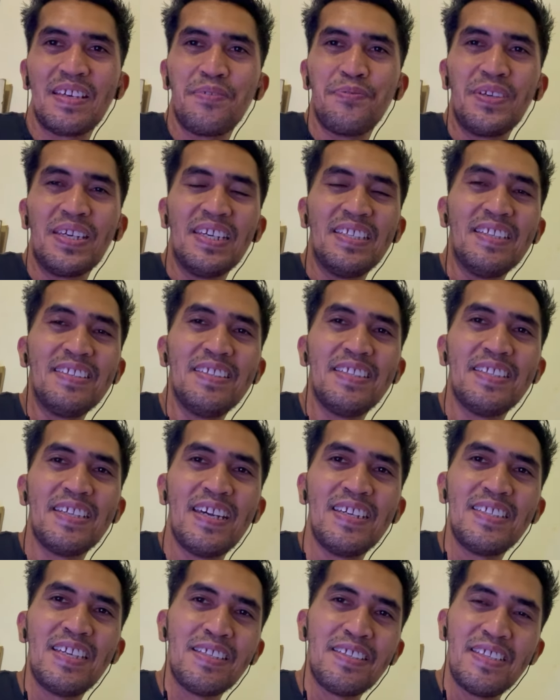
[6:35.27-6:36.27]
we cannot
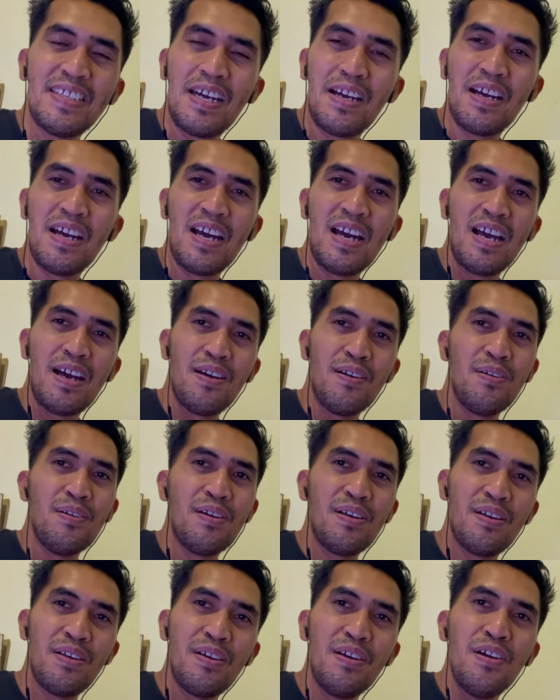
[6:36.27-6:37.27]
deny that the
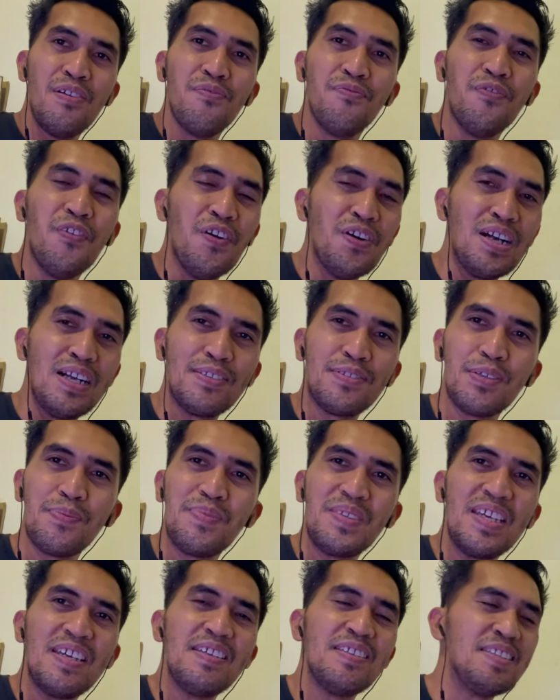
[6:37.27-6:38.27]
vocals of
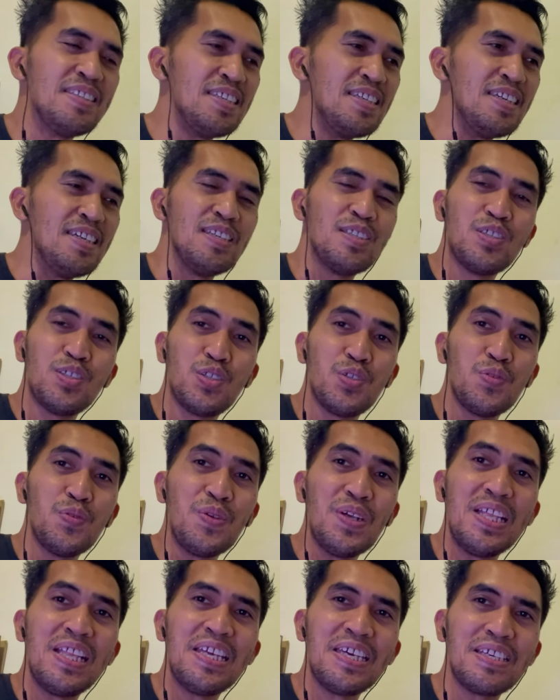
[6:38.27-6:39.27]
Nissy is
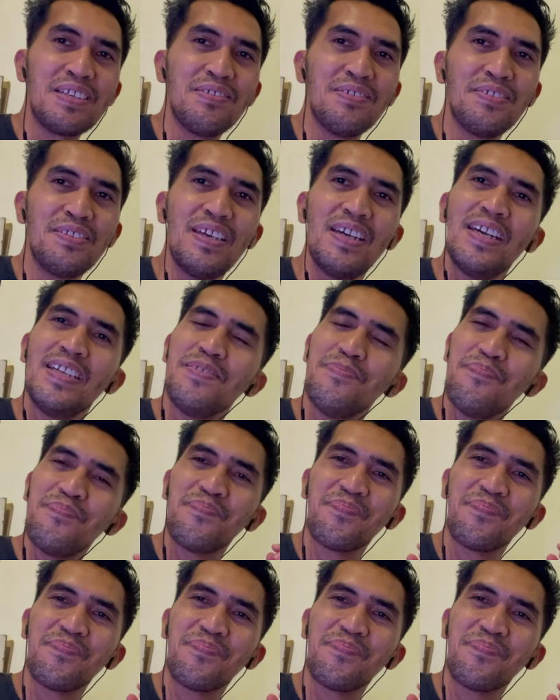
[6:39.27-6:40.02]
really good and